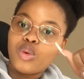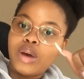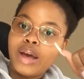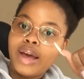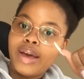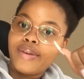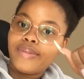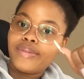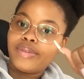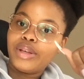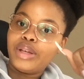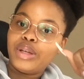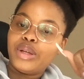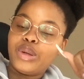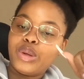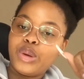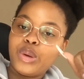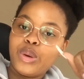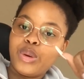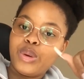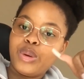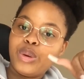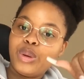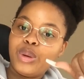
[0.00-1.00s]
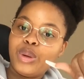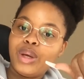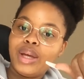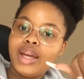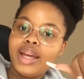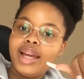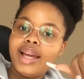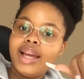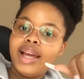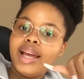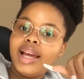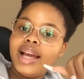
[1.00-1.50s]
a video.
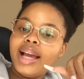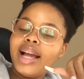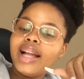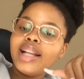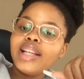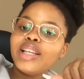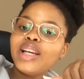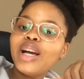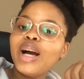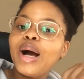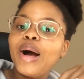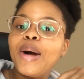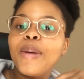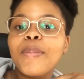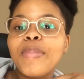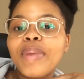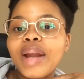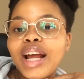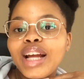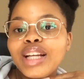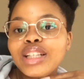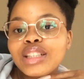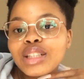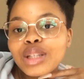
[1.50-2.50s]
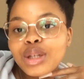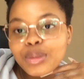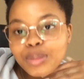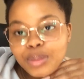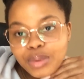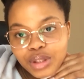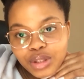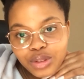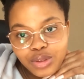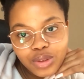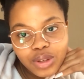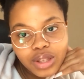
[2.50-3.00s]
And yeah, but I do hope
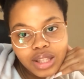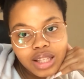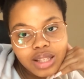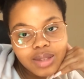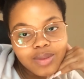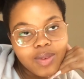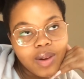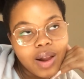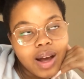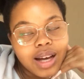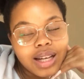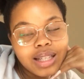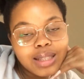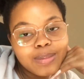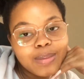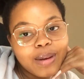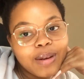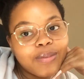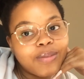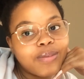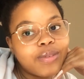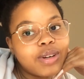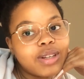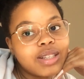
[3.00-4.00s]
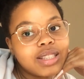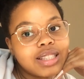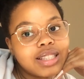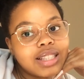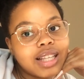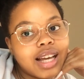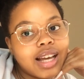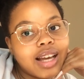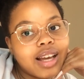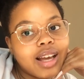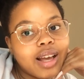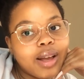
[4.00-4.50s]
you enjoy this vlog. It's my first
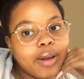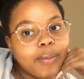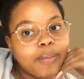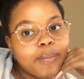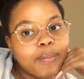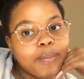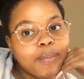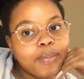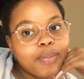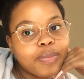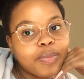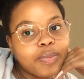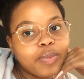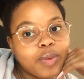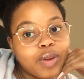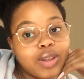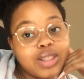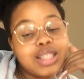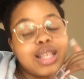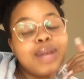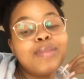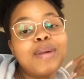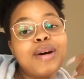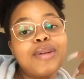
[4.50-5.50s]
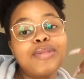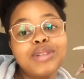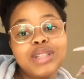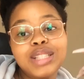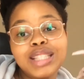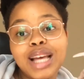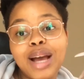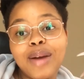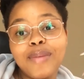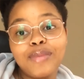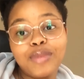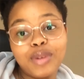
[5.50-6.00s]
time. Well, it's not my
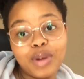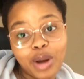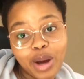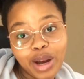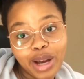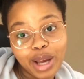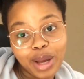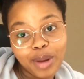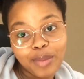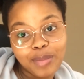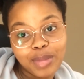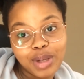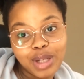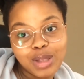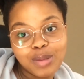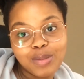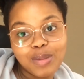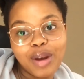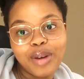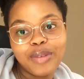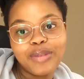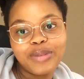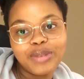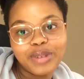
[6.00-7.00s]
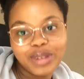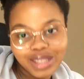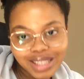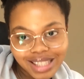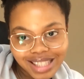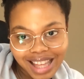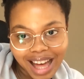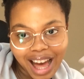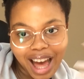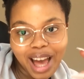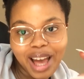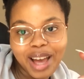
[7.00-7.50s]
first time vlogging, but it's my first
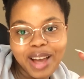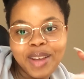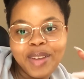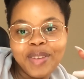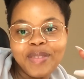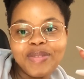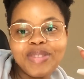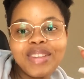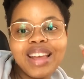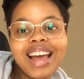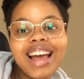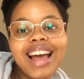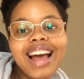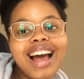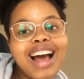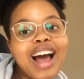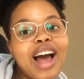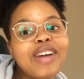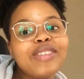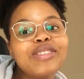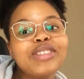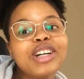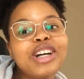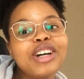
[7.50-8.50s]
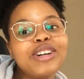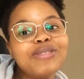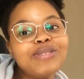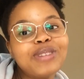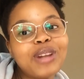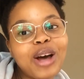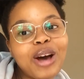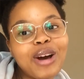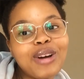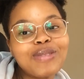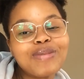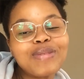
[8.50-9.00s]
time having a
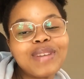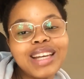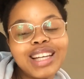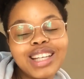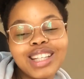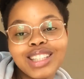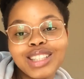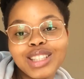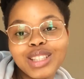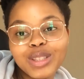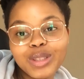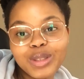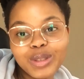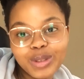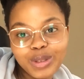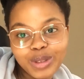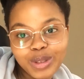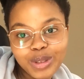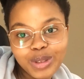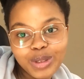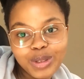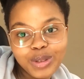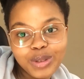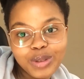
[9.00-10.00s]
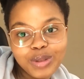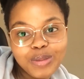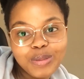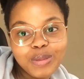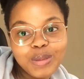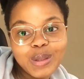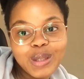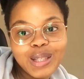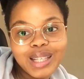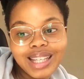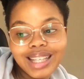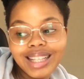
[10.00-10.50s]
vlog make it to YouTube
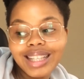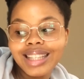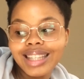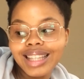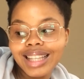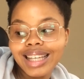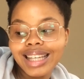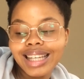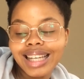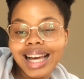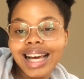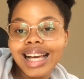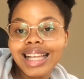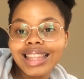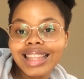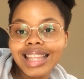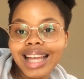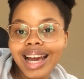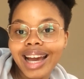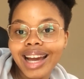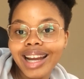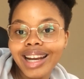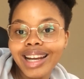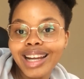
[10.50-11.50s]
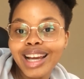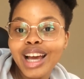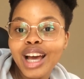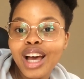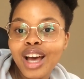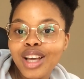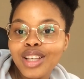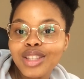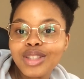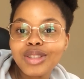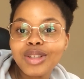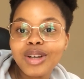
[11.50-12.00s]
or anything like that.
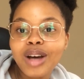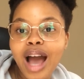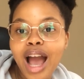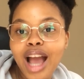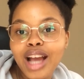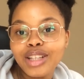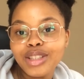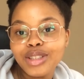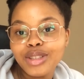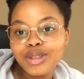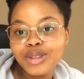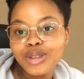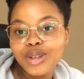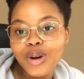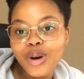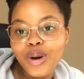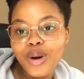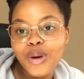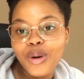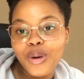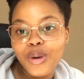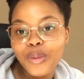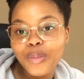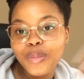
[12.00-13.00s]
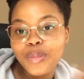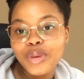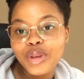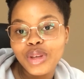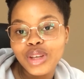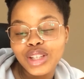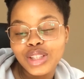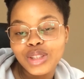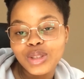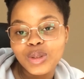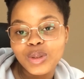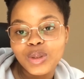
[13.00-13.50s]
So I do hope you
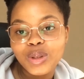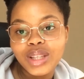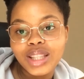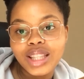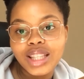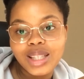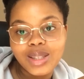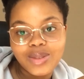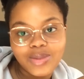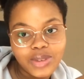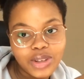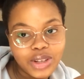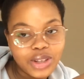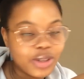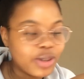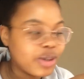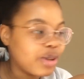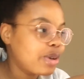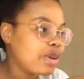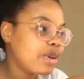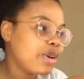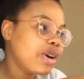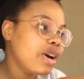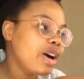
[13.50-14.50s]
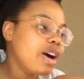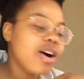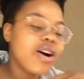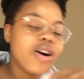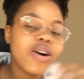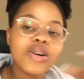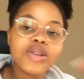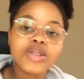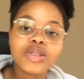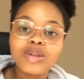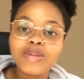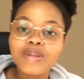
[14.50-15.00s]
enjoy this video.
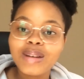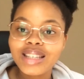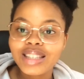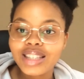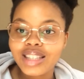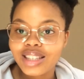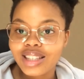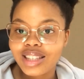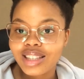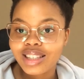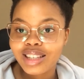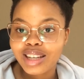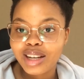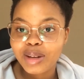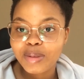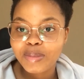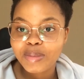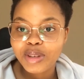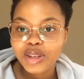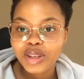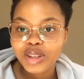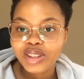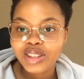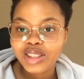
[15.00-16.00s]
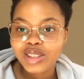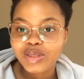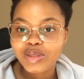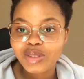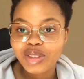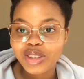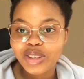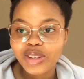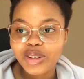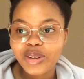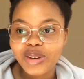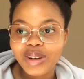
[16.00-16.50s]
Also, my sister's gonna be on this
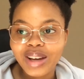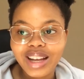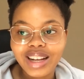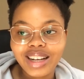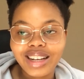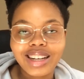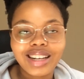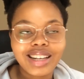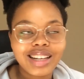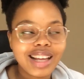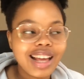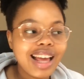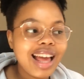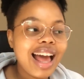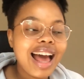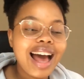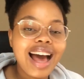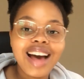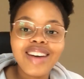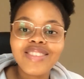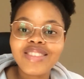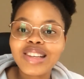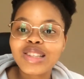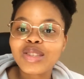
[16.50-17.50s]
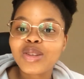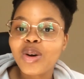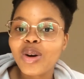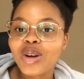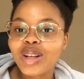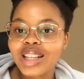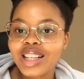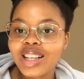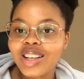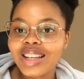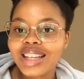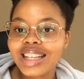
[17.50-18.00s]
video, and I must call
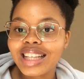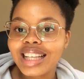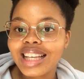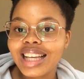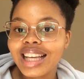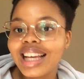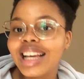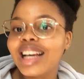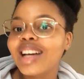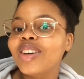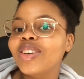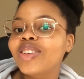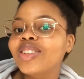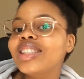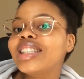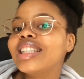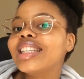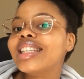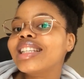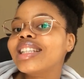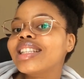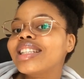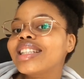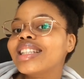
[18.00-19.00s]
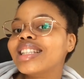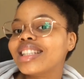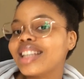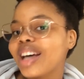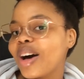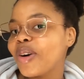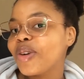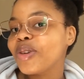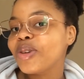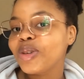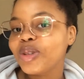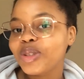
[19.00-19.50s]
her Guti, this is
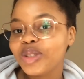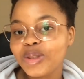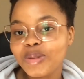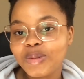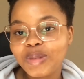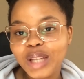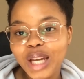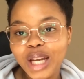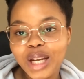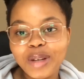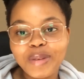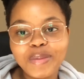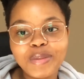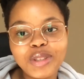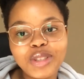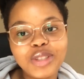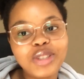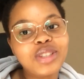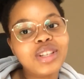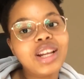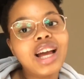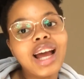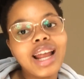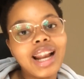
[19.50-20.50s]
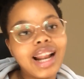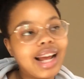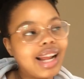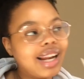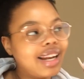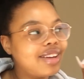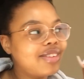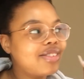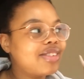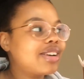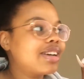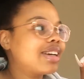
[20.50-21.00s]
our YouTube channel, but you know what? I
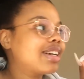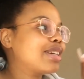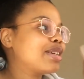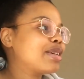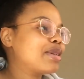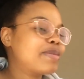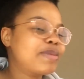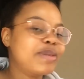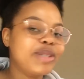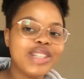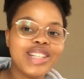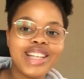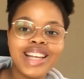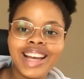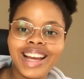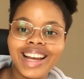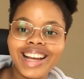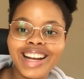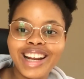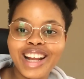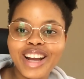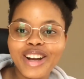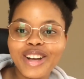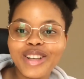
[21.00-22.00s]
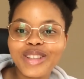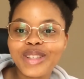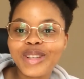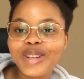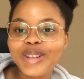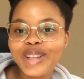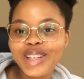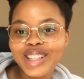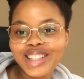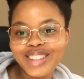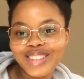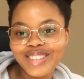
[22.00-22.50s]
love her and I appreciate her, so
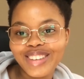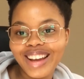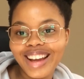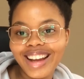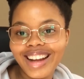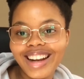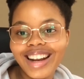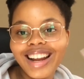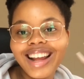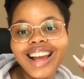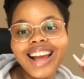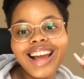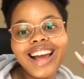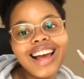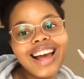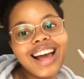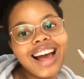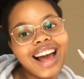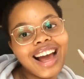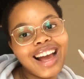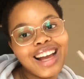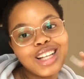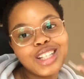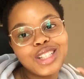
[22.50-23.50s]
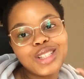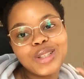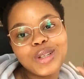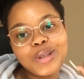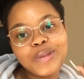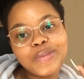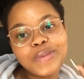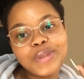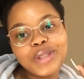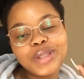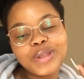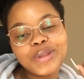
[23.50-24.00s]
it's fine. I do
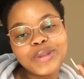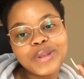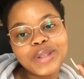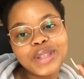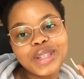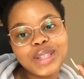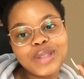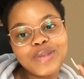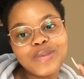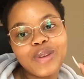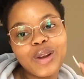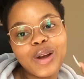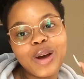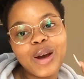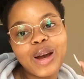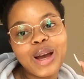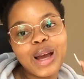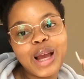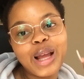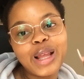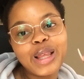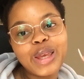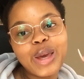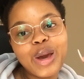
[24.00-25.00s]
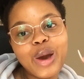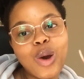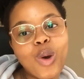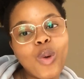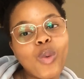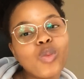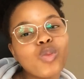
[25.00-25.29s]
hope you enjoyed this vlog, and yeah.